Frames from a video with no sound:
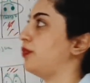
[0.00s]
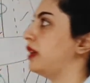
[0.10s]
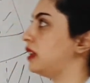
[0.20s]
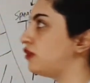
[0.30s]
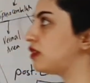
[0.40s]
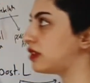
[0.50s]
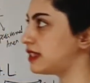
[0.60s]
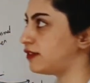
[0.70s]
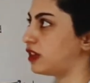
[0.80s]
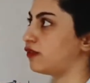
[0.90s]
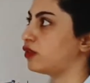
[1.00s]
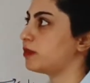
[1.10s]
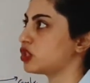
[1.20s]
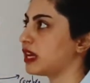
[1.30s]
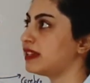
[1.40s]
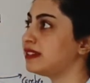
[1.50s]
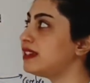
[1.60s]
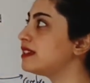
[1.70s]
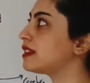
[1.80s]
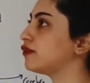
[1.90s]
It will receive the information, and
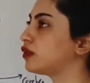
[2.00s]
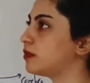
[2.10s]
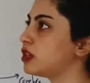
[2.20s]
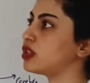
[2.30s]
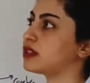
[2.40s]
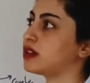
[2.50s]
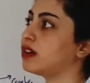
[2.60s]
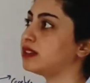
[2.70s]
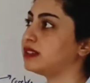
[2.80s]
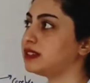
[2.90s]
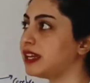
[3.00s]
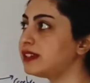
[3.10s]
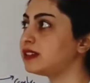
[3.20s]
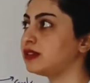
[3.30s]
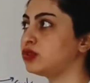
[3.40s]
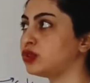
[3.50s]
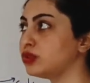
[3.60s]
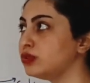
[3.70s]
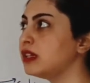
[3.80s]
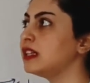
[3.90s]
these informations are dedicated
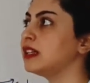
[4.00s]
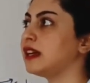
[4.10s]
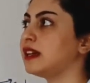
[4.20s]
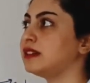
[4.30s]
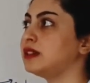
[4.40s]
to the